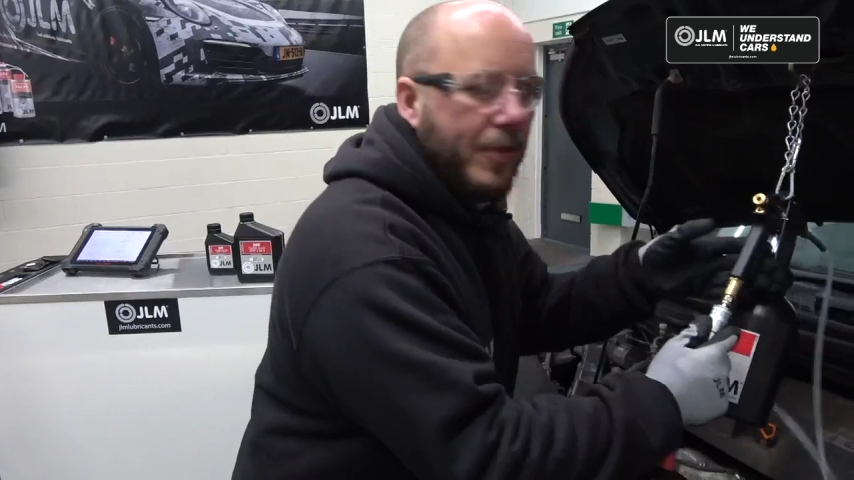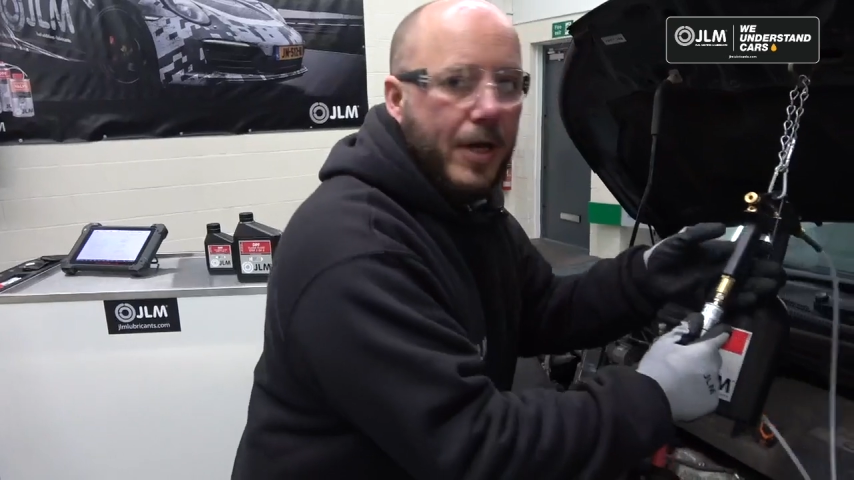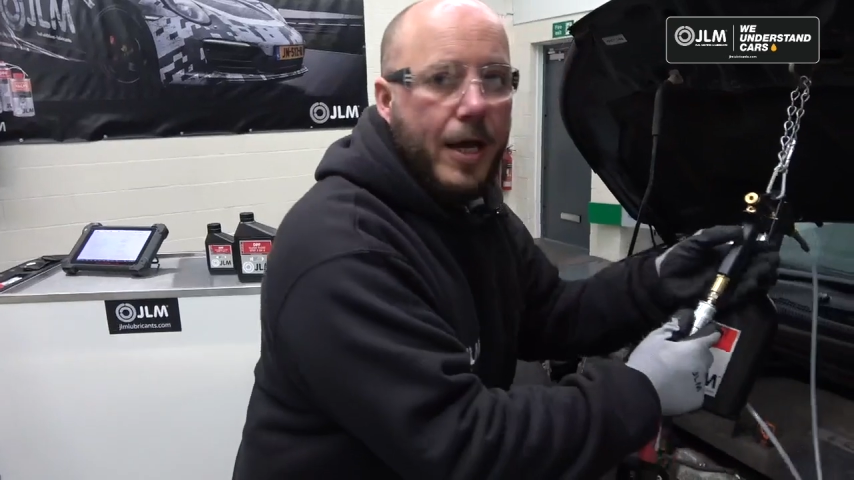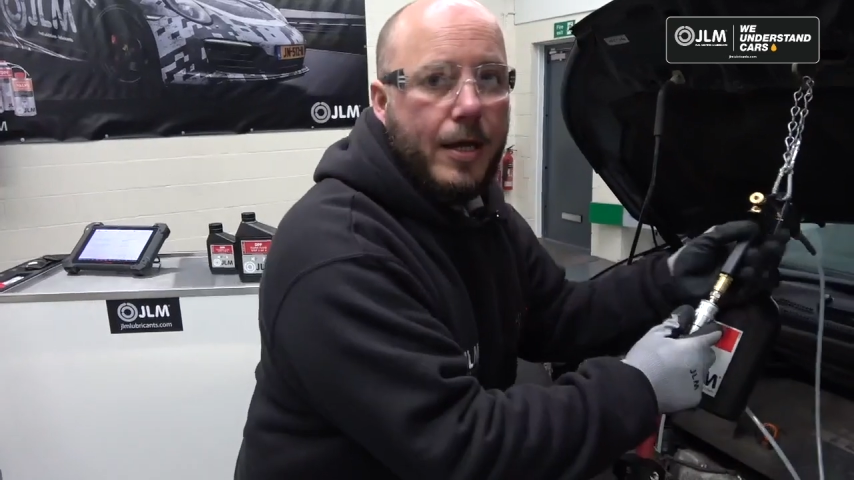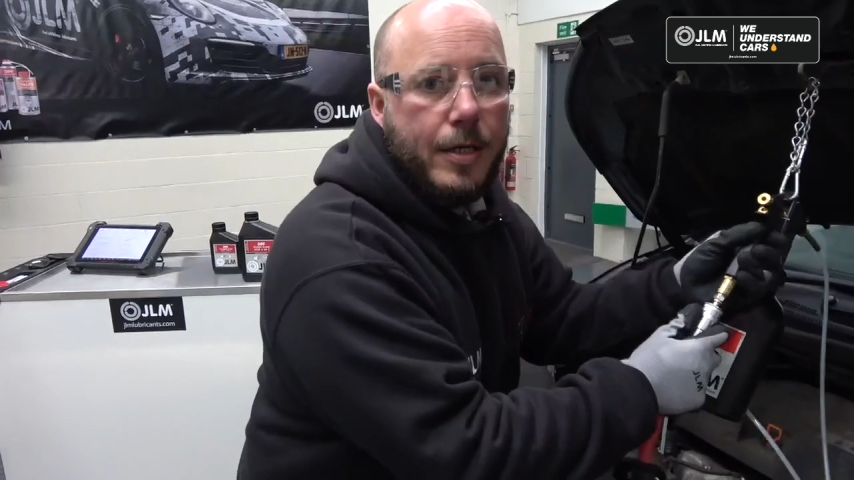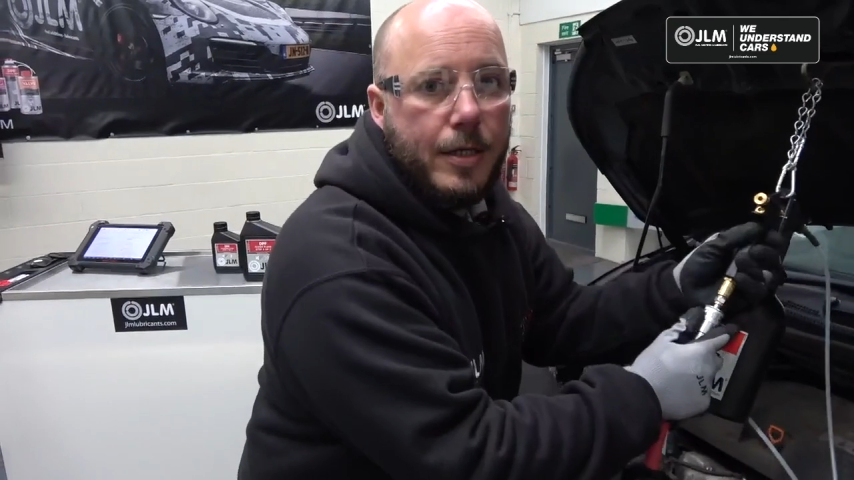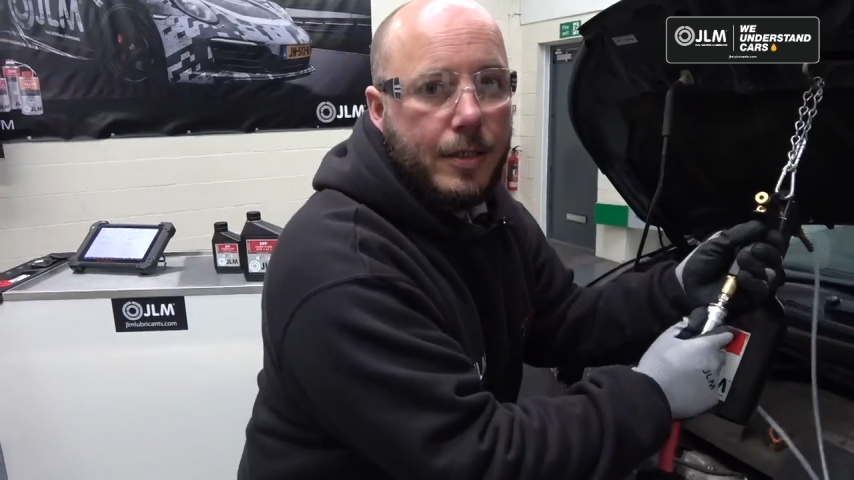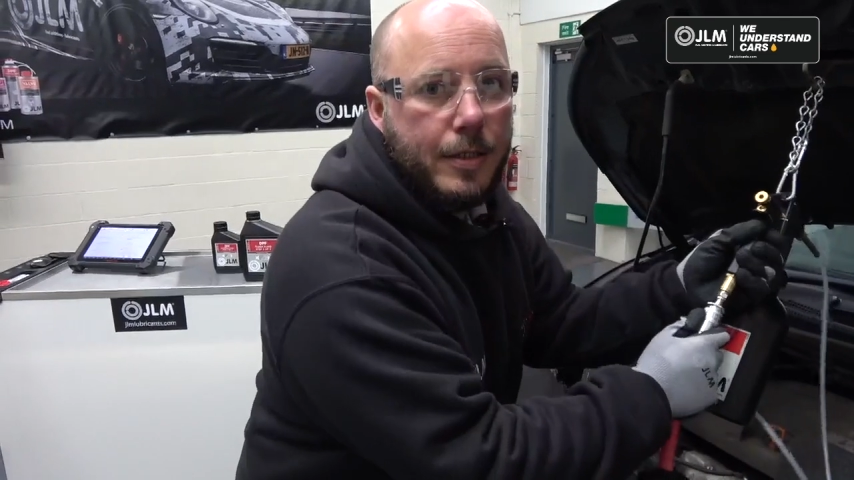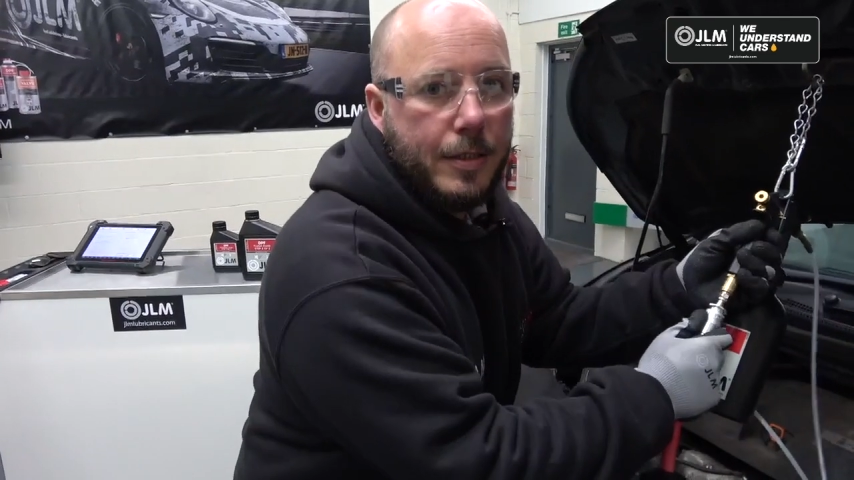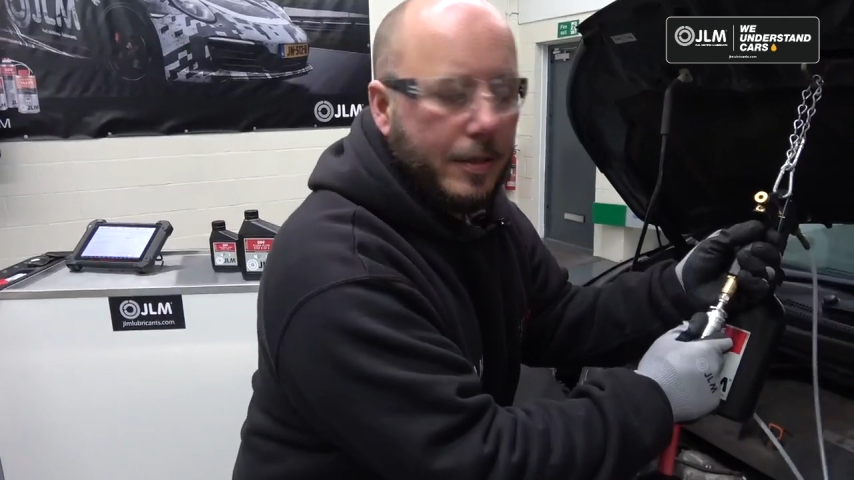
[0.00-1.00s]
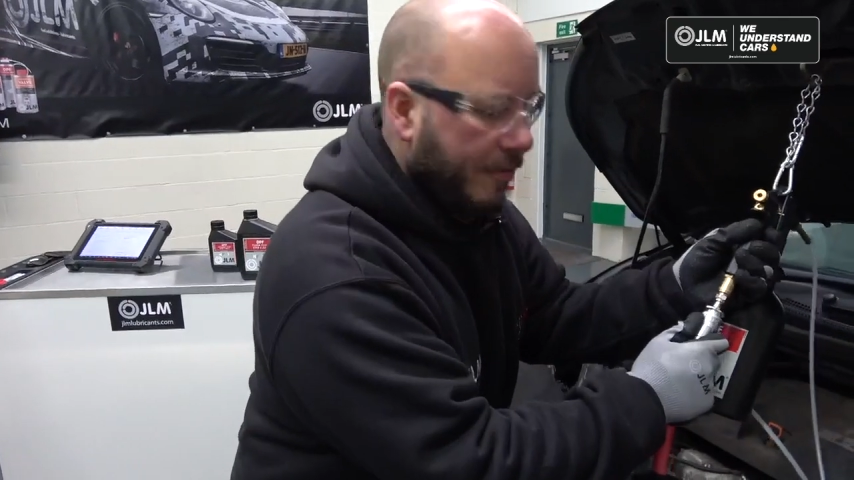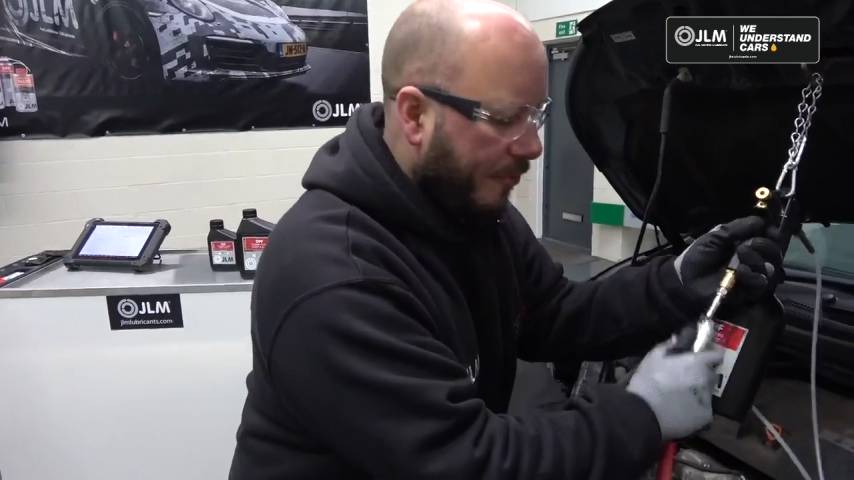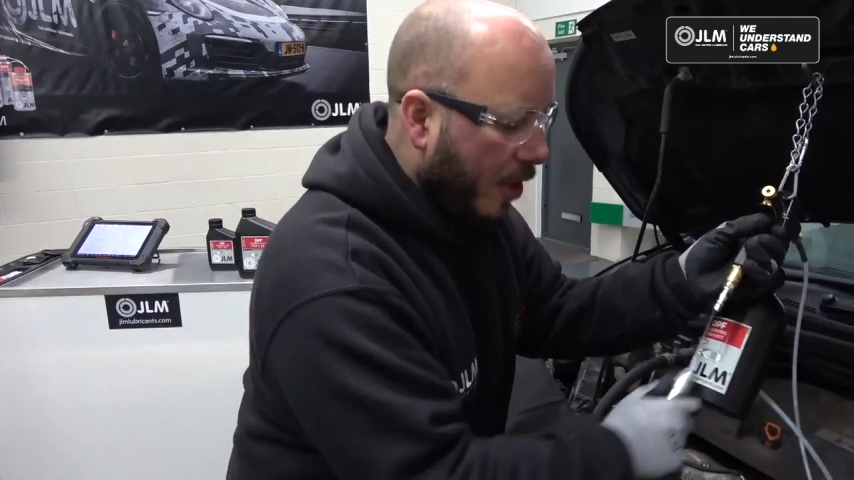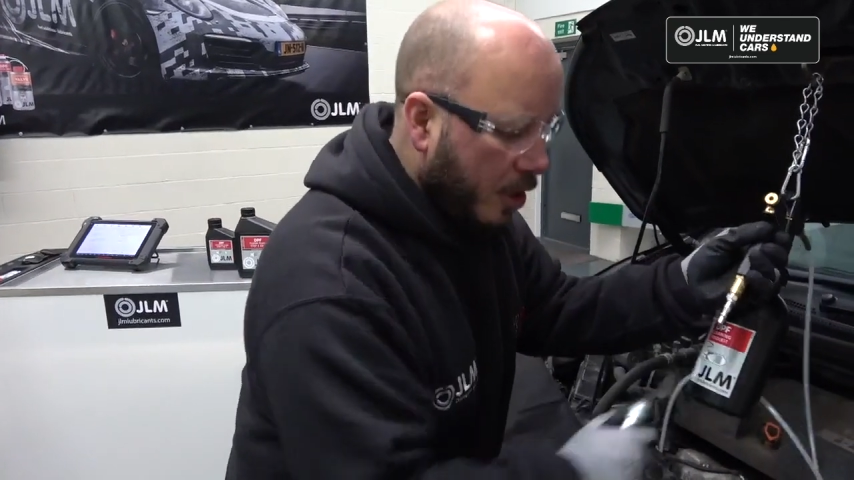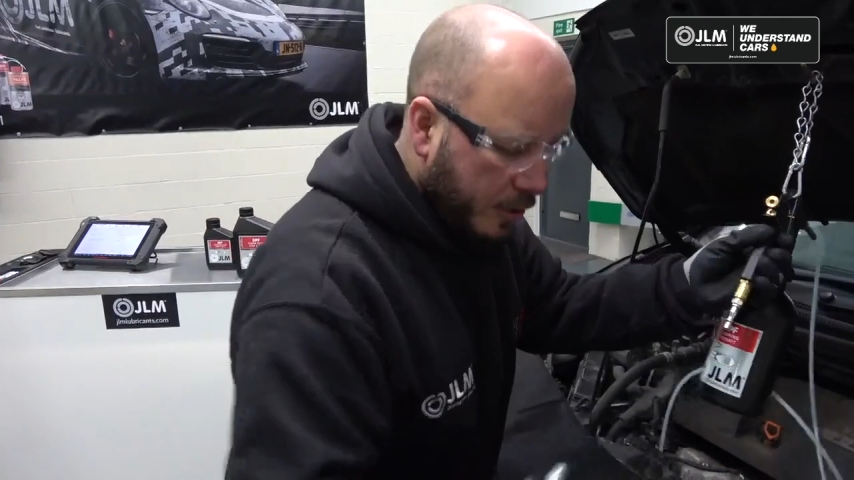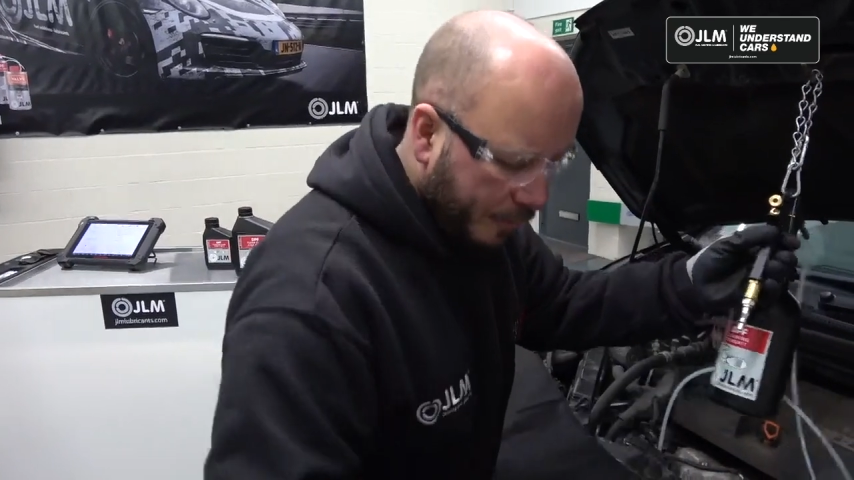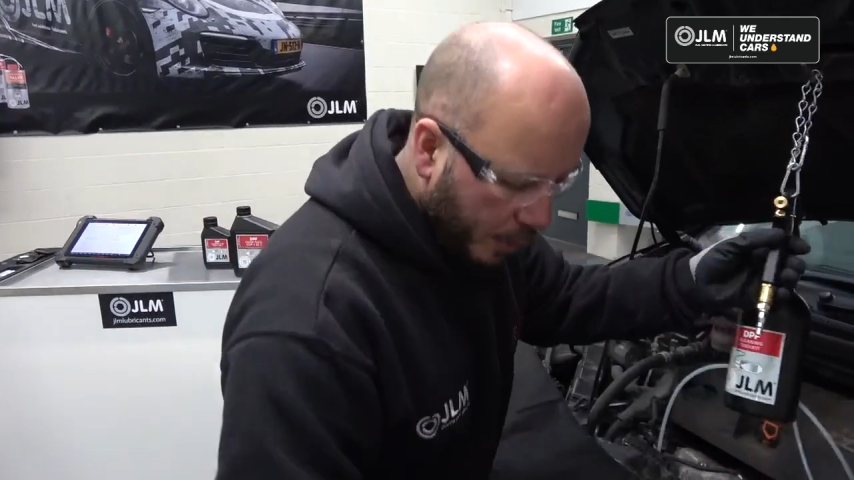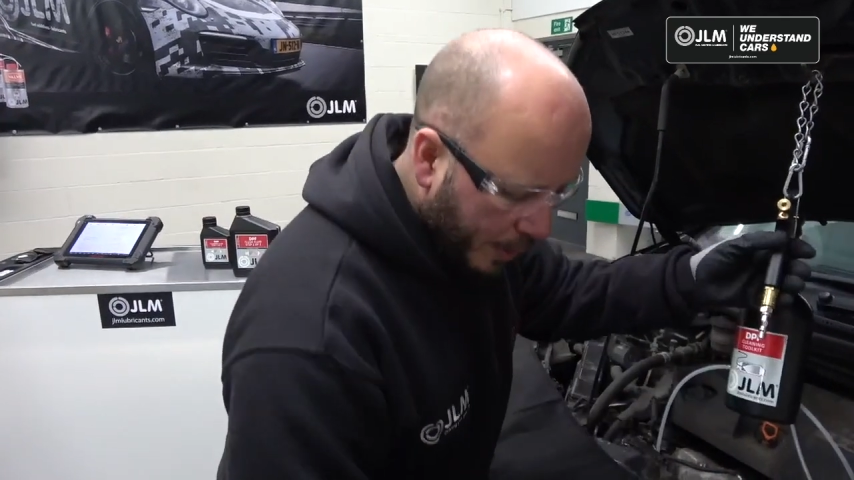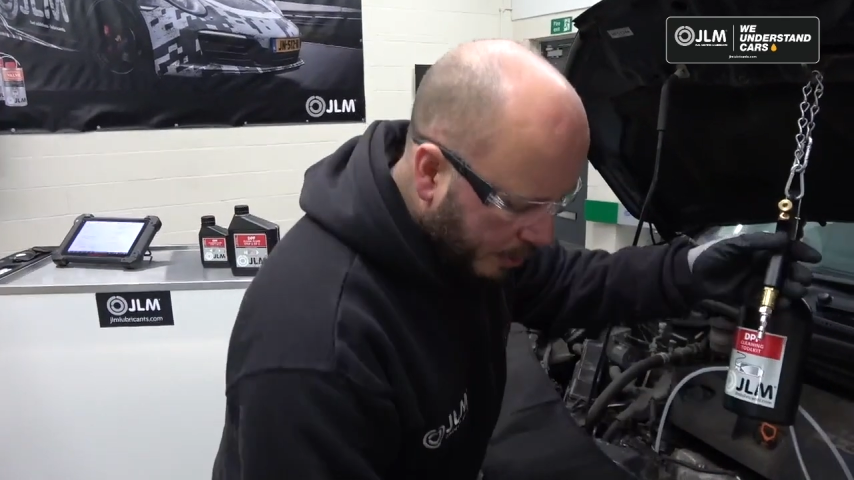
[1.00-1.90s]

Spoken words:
the flush fluid